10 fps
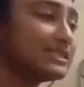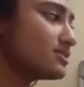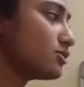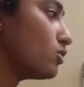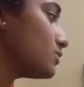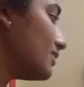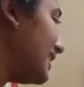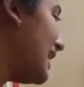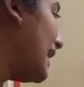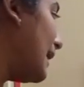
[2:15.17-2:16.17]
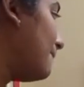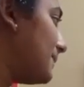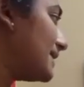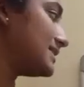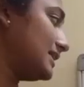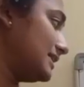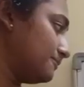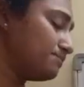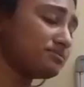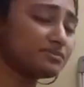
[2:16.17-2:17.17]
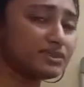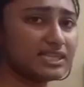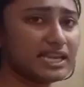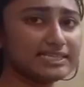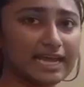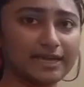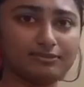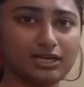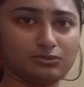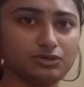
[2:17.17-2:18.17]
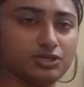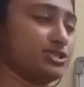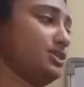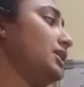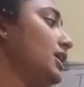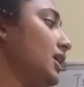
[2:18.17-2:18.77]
and this goes with implicit type conversion.